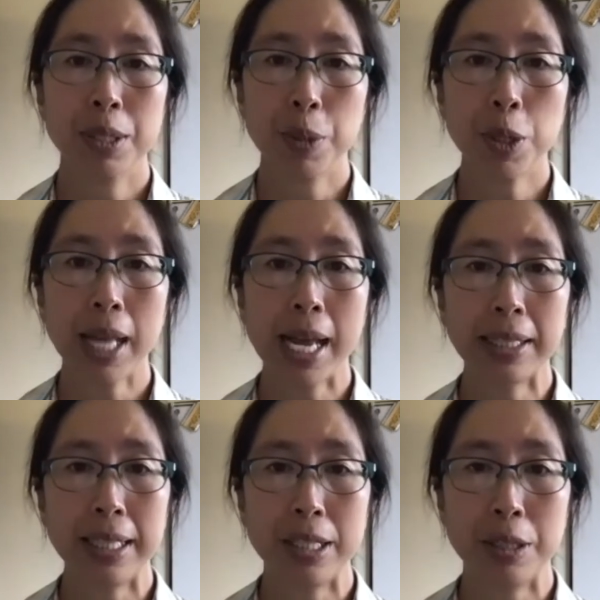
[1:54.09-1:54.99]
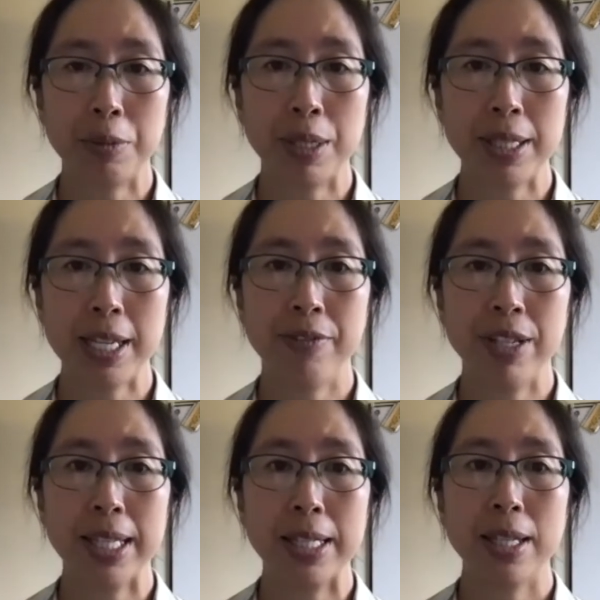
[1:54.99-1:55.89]
was more likely to
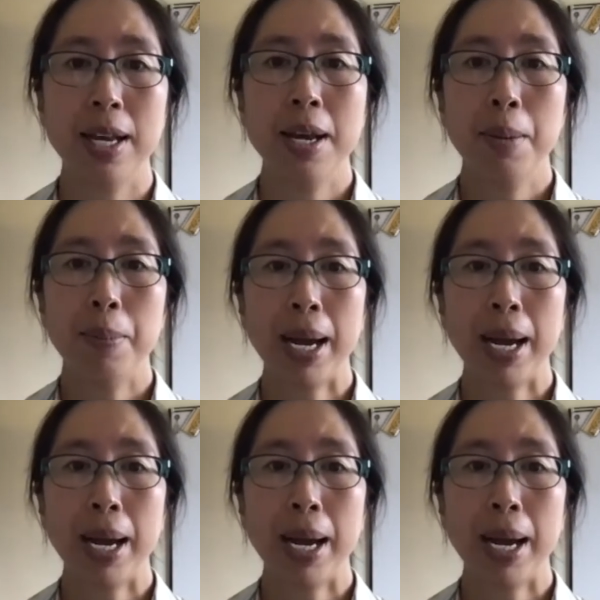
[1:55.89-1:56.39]
receive visits